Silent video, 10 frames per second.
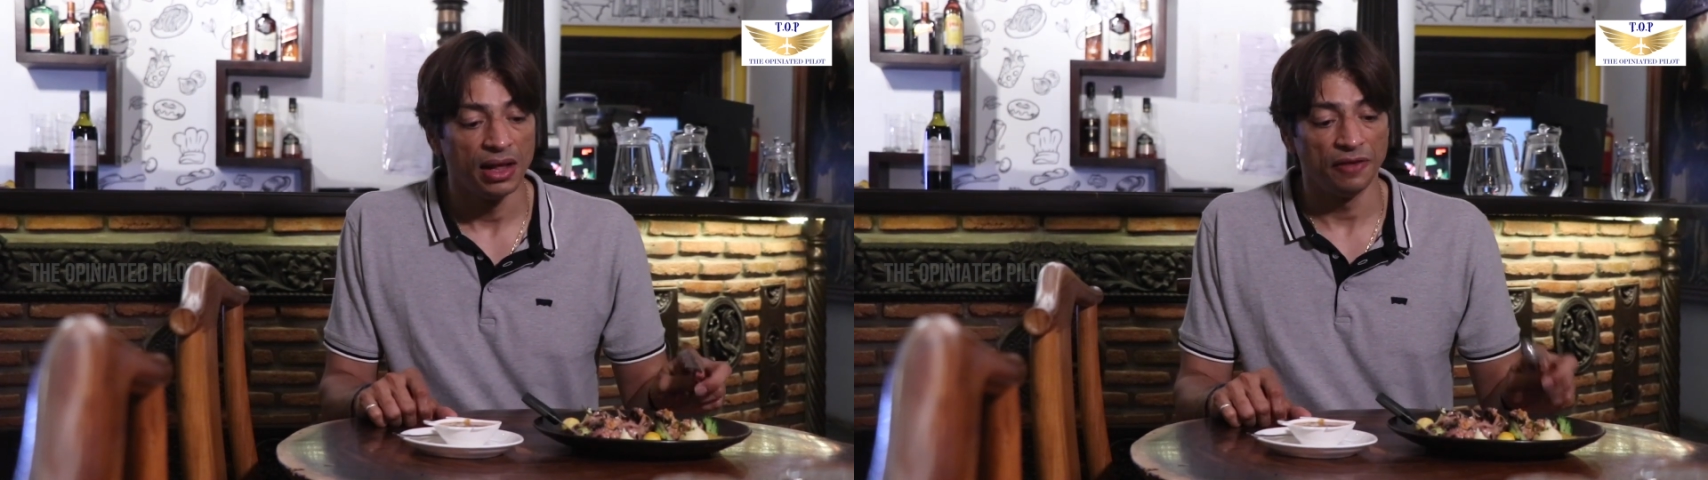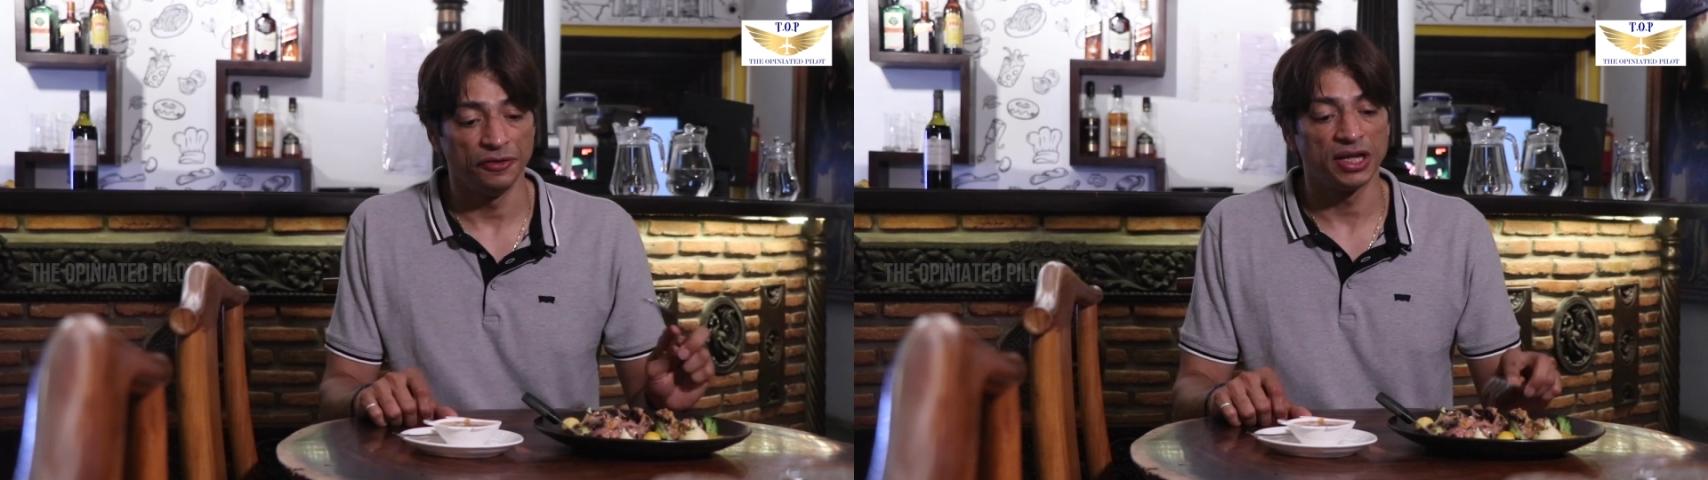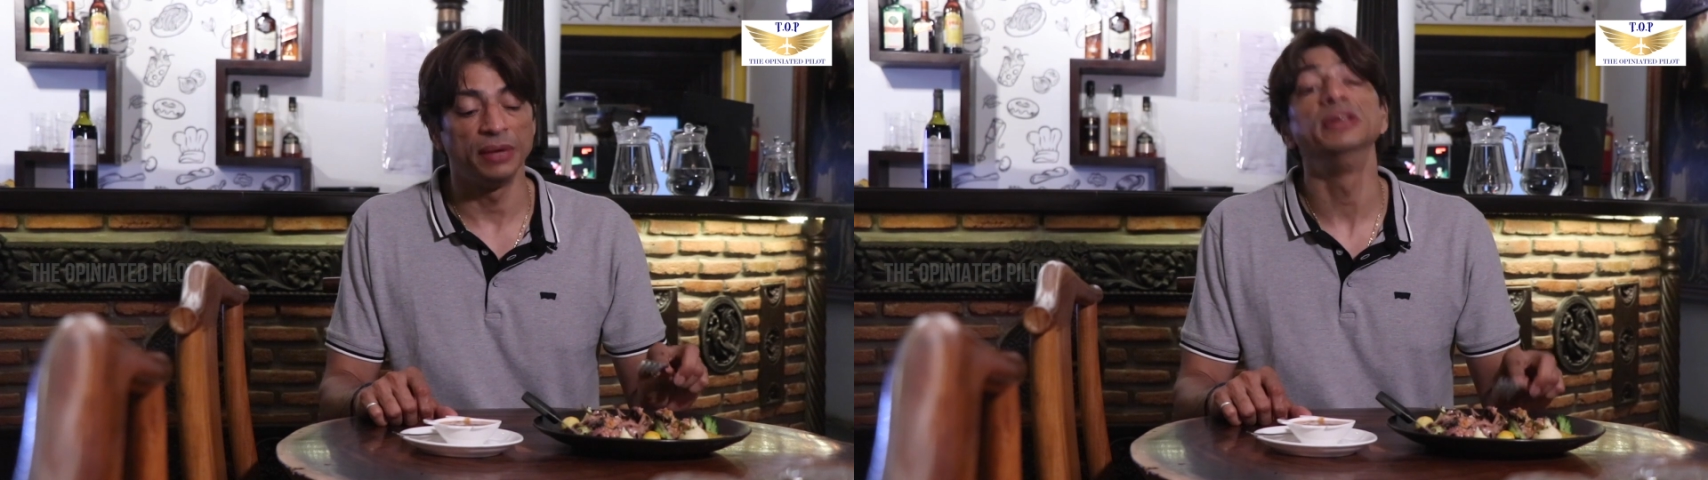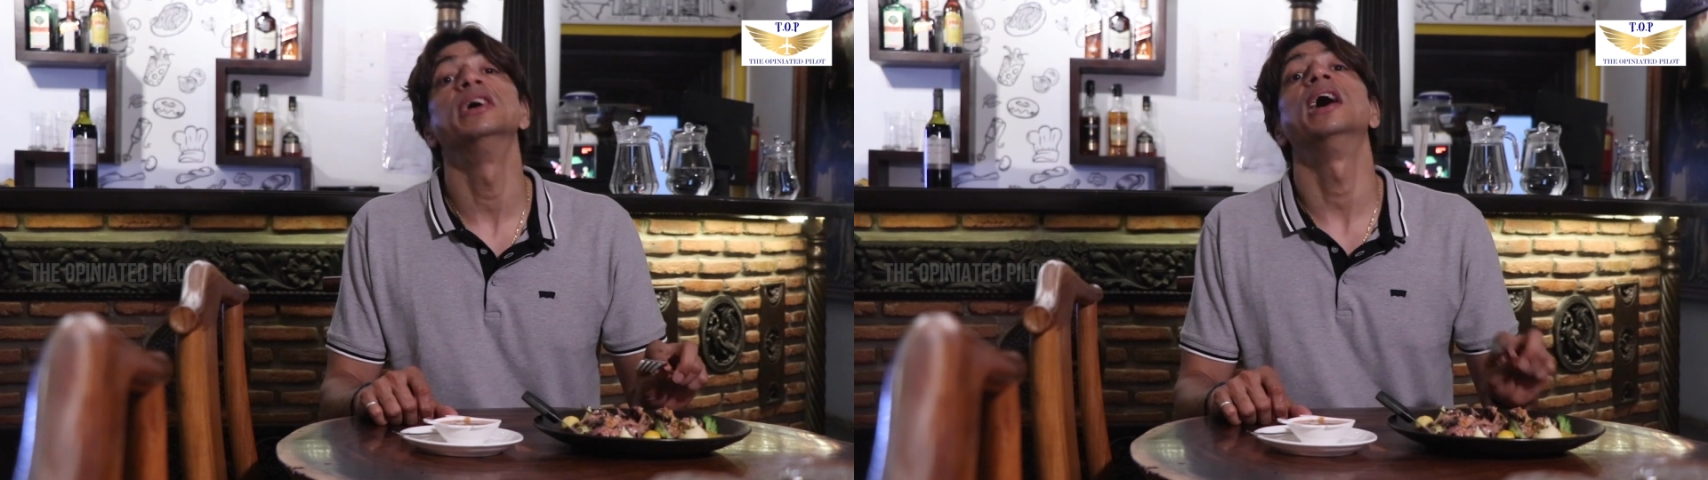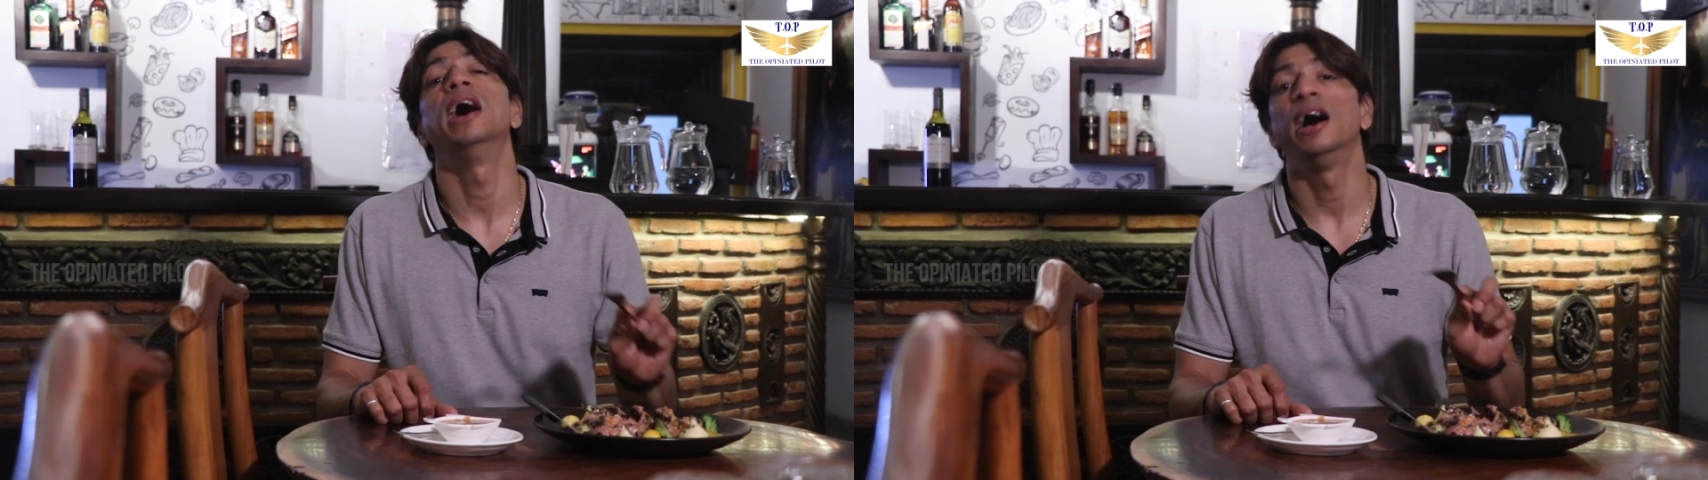If you come
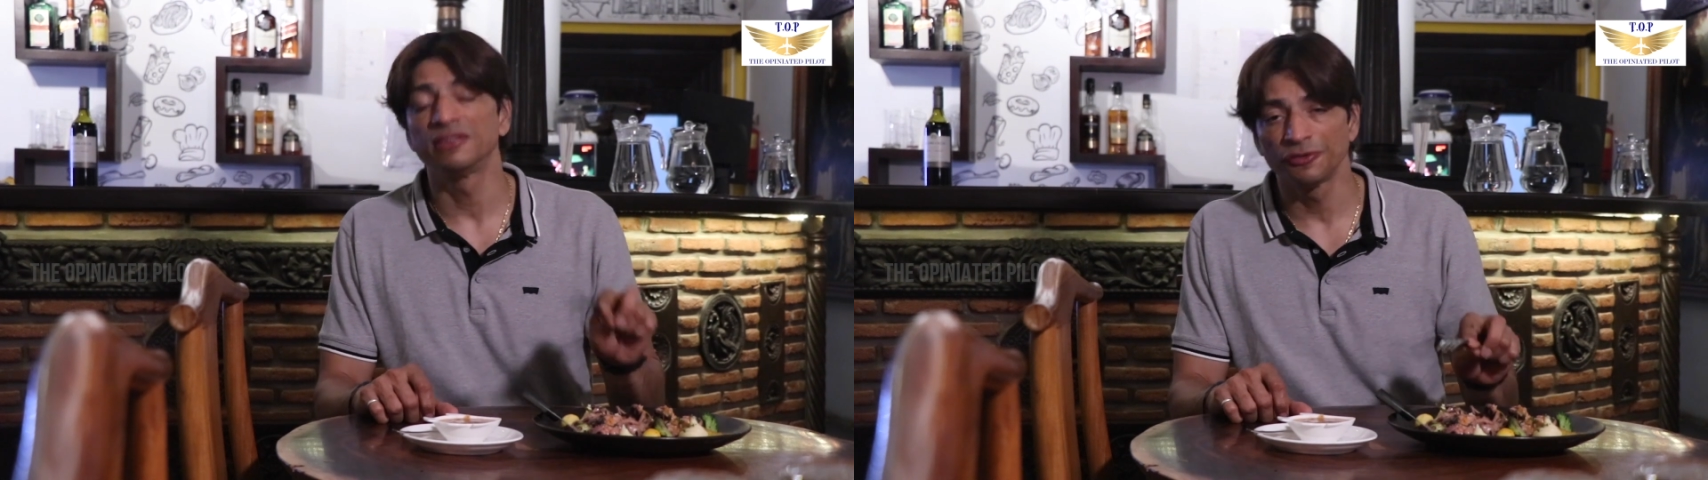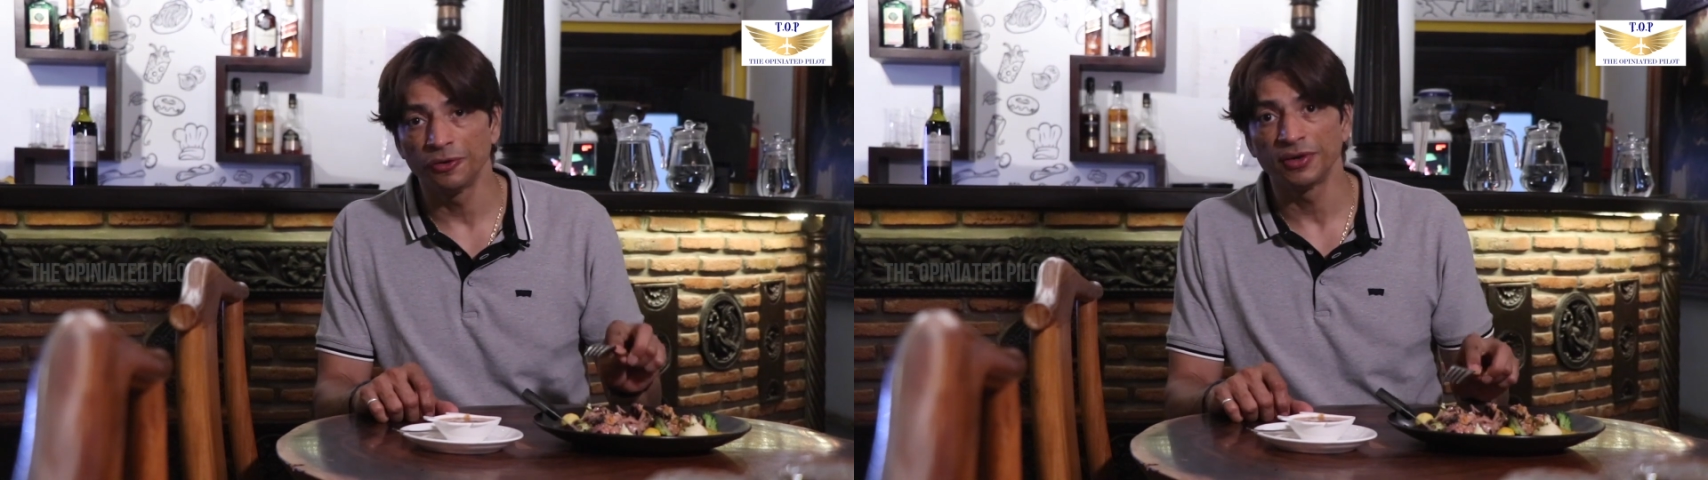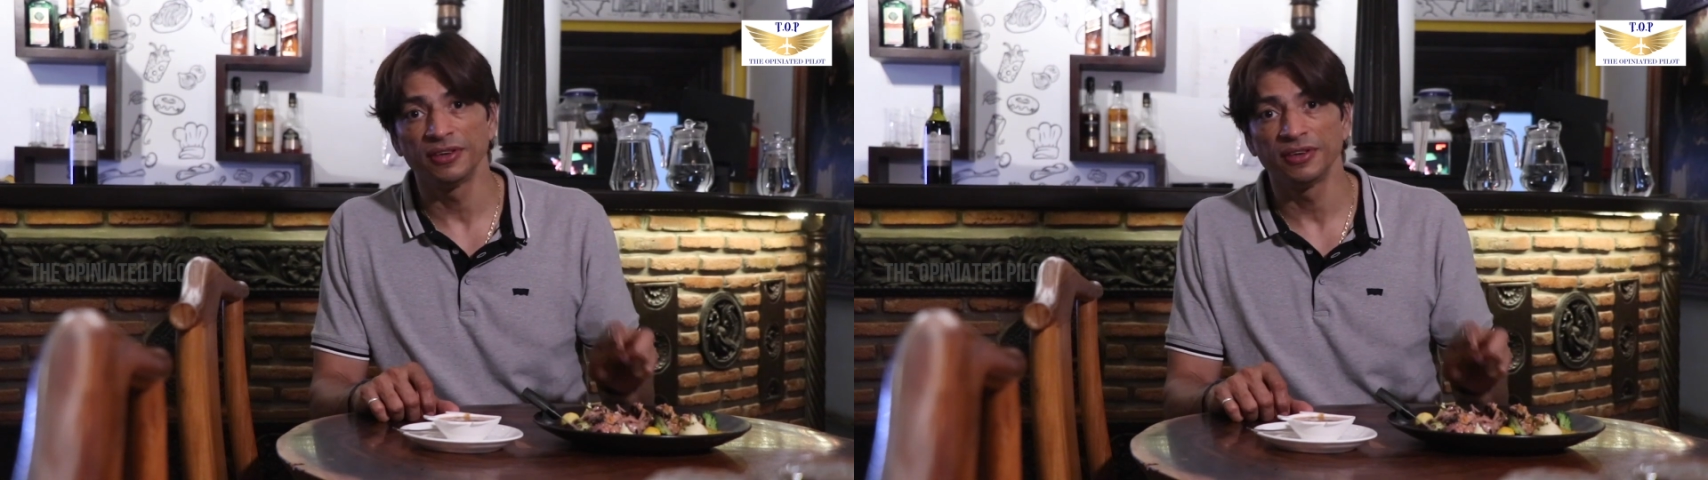here, ask for